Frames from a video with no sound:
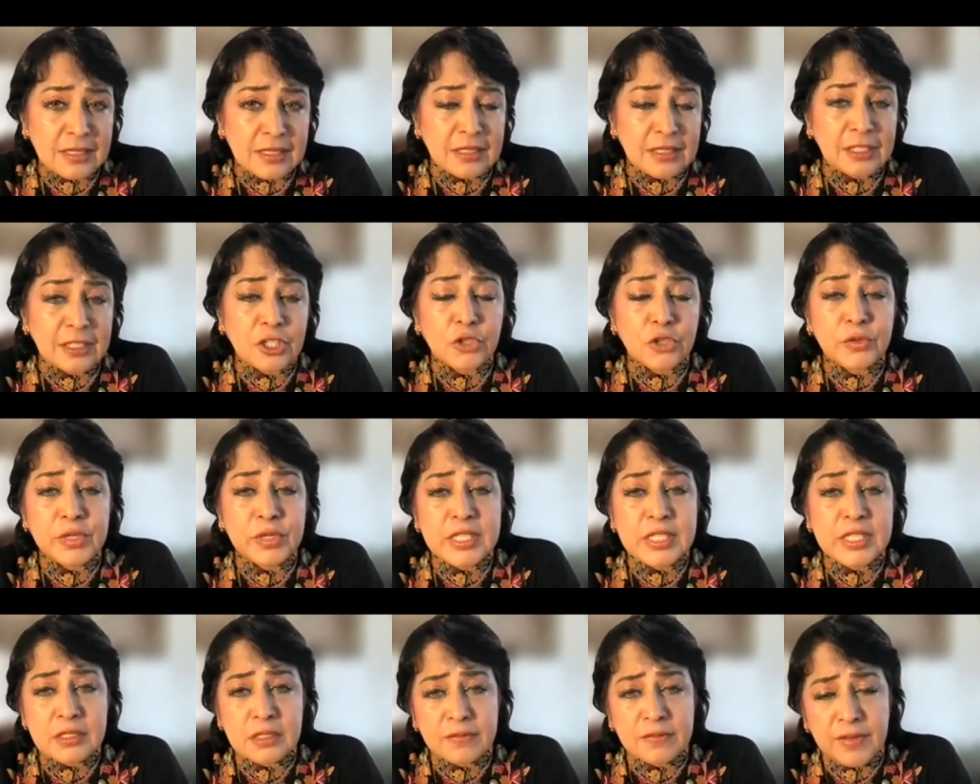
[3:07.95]
it creates
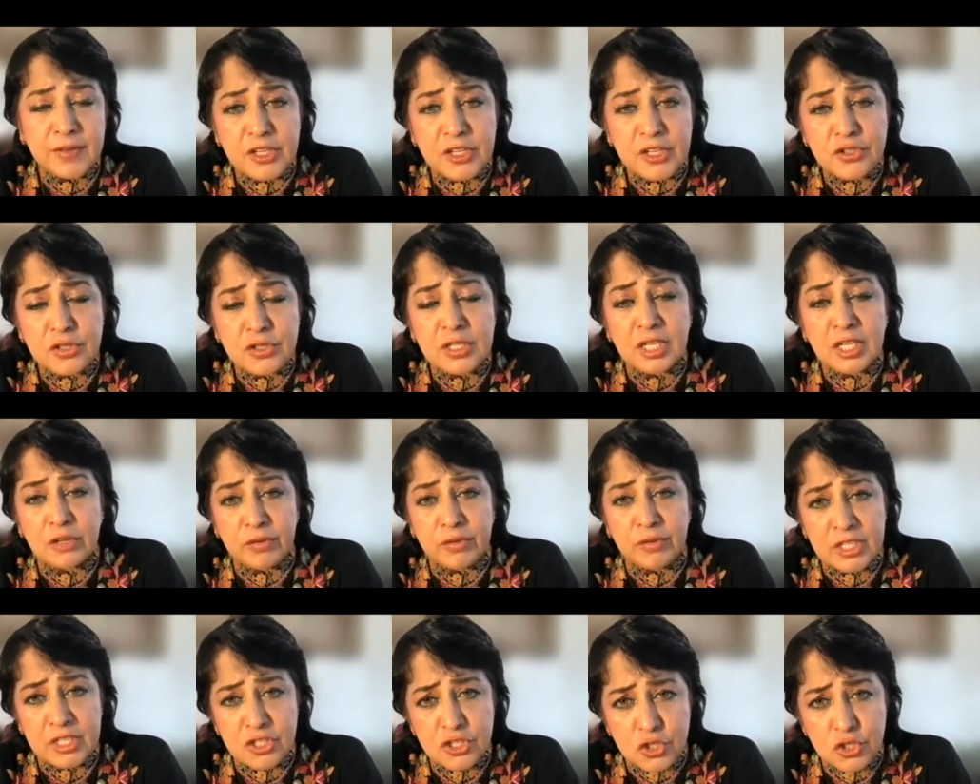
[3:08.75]
innovation, it
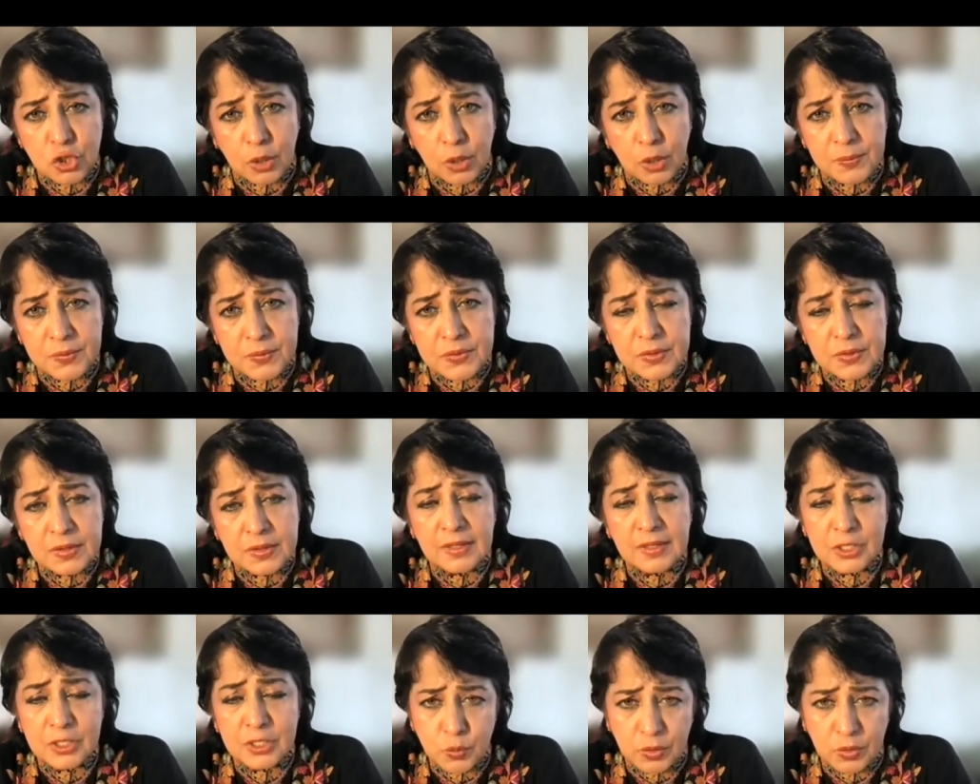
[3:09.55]
creates jobs.
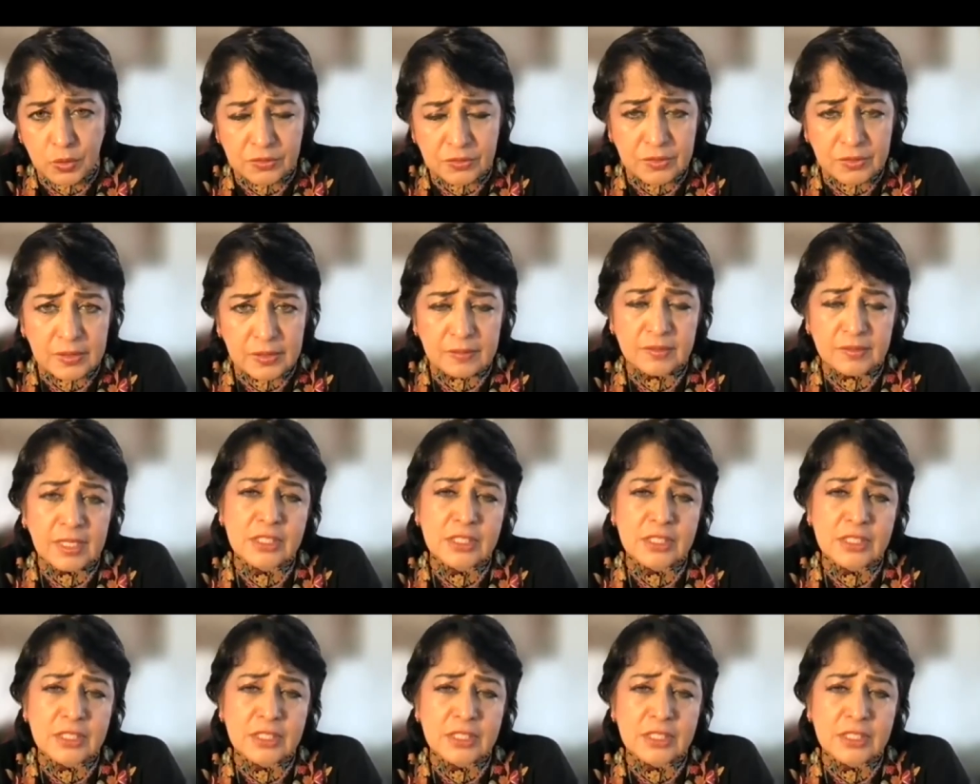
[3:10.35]
That's one thing.